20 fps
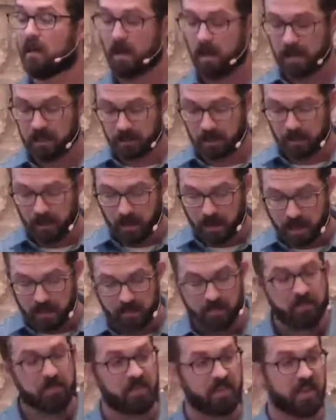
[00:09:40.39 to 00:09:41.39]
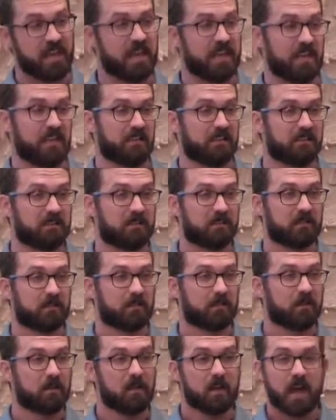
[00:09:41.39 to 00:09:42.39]
and, and things
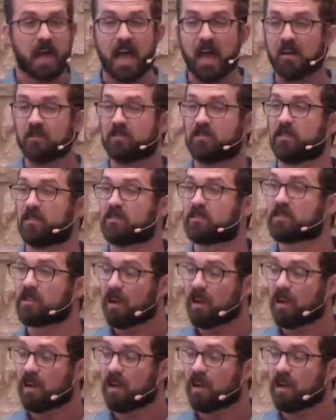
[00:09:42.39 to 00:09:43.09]
houses,